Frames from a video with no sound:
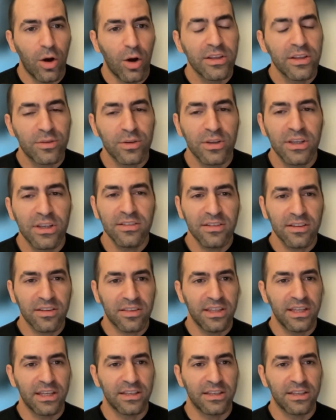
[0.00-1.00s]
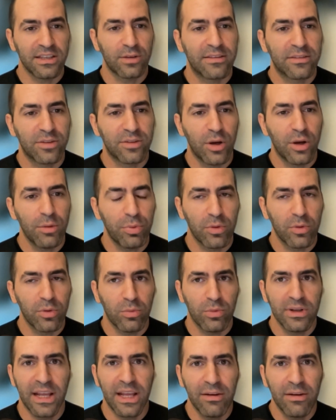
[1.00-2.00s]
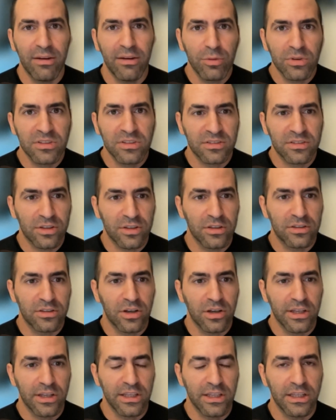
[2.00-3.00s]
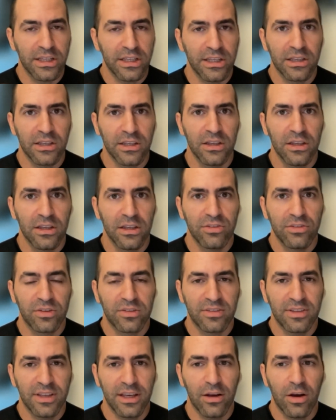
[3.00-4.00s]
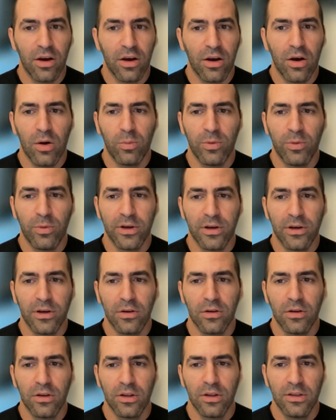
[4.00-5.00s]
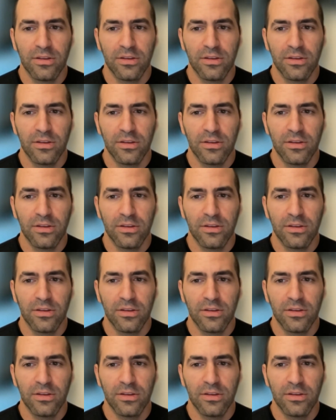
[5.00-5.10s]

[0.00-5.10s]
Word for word: okay, so here's the thing. So at some point when everyone started talking, just saying, oh, well,